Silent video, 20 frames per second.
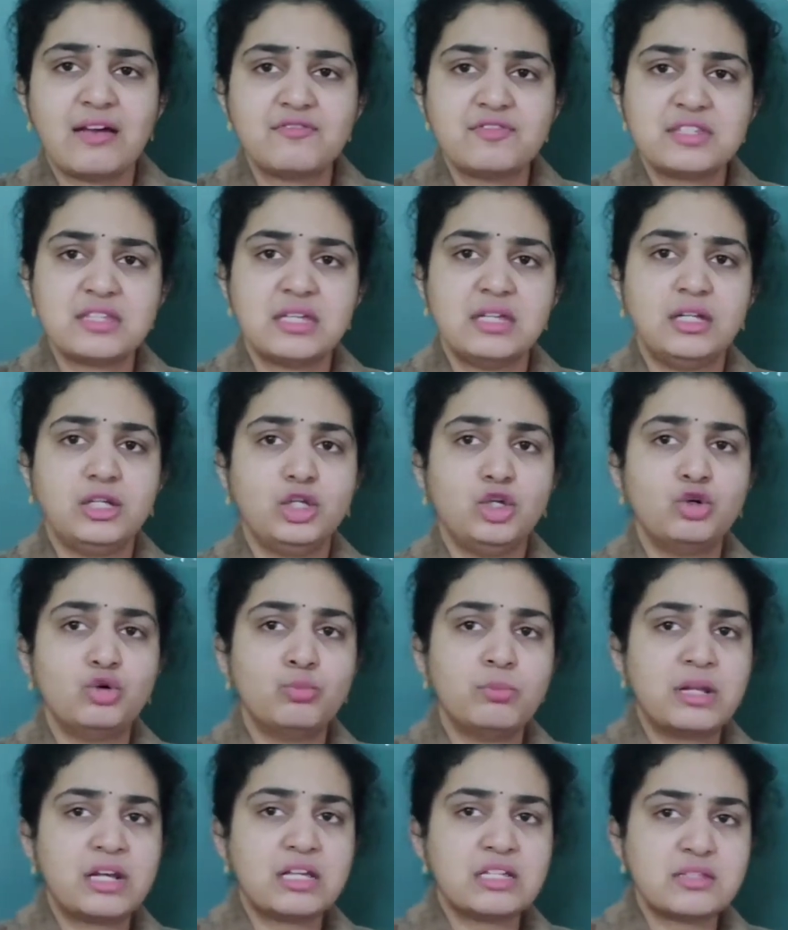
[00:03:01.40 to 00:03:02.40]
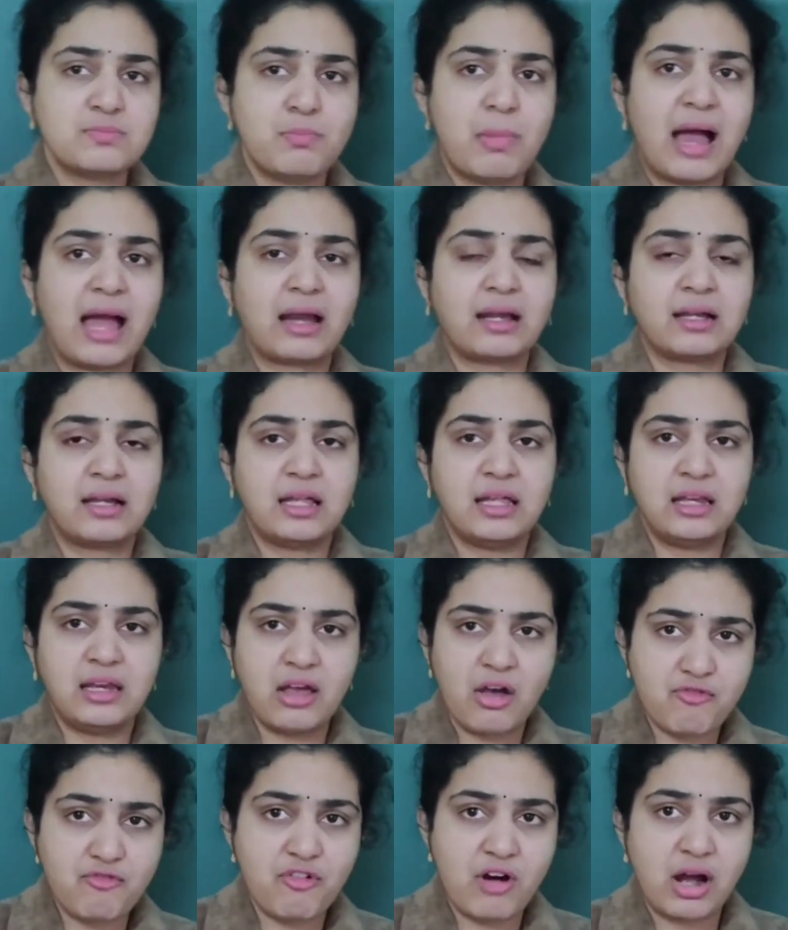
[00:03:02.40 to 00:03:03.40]
we have seen numerous
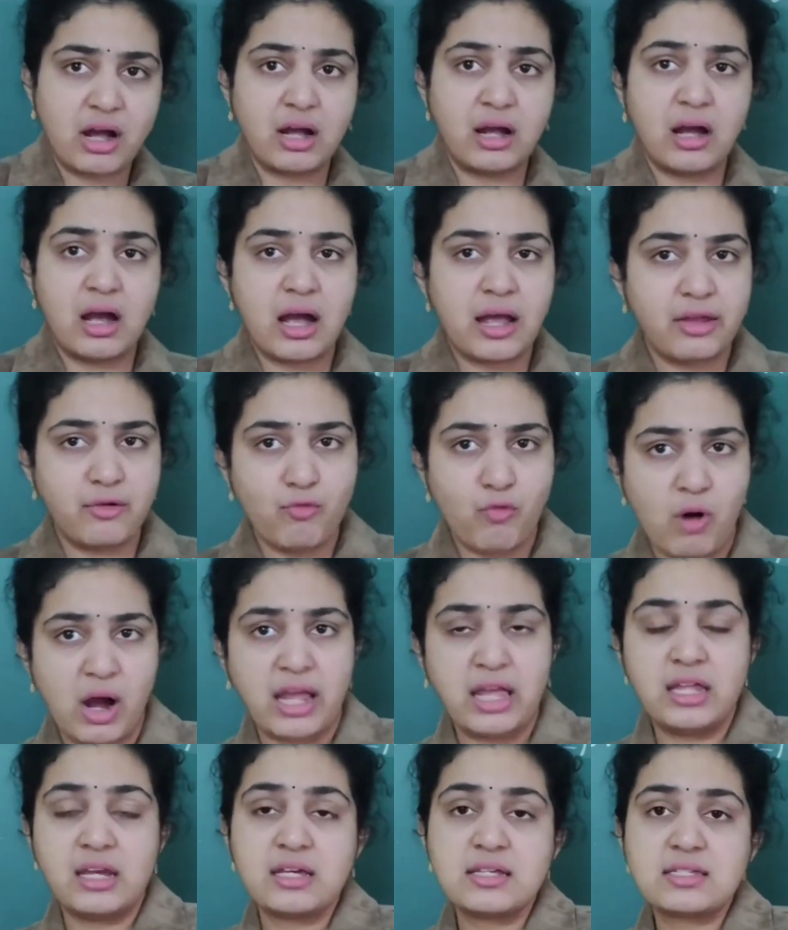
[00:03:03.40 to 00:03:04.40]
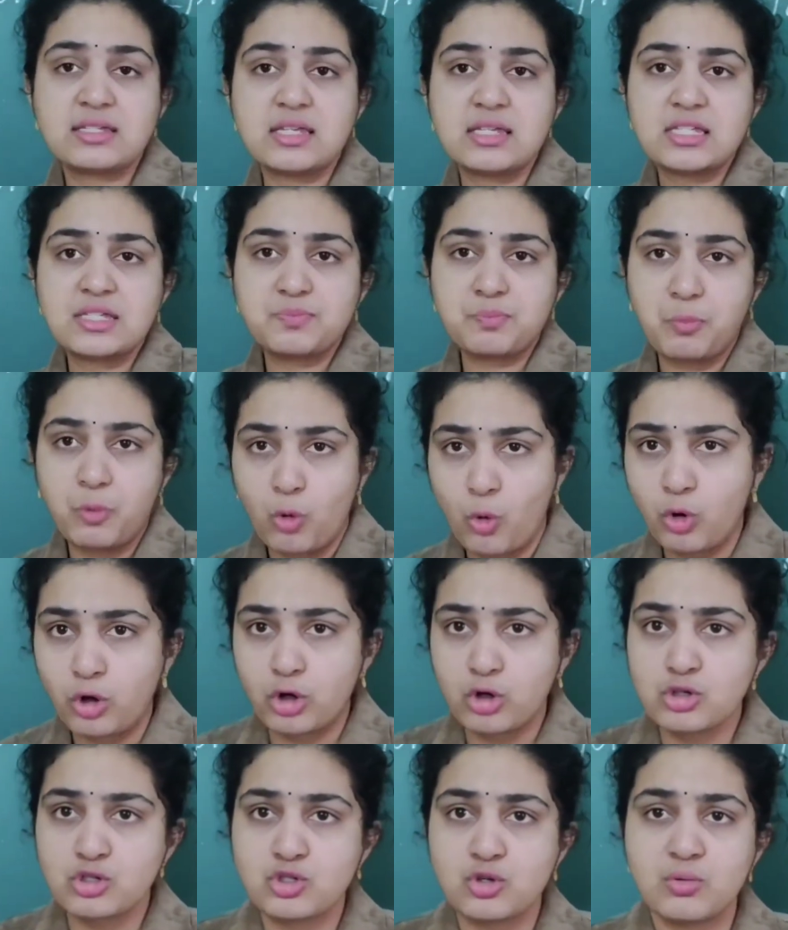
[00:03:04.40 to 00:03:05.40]
bacteria, fungi, viruses,
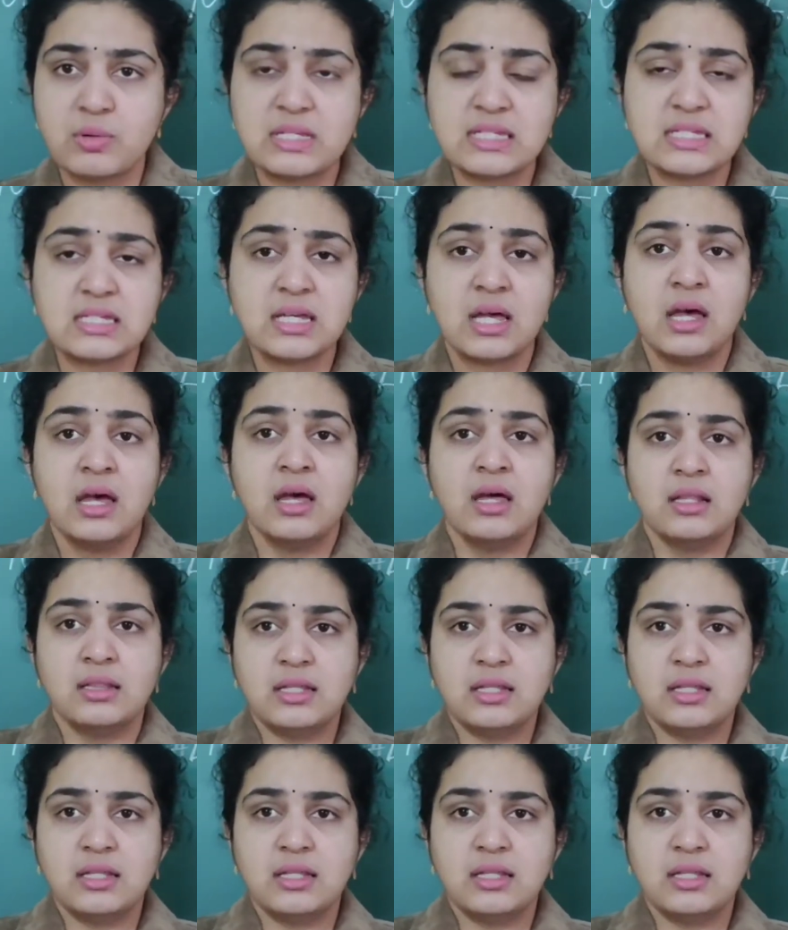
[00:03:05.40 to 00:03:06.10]
protozoans.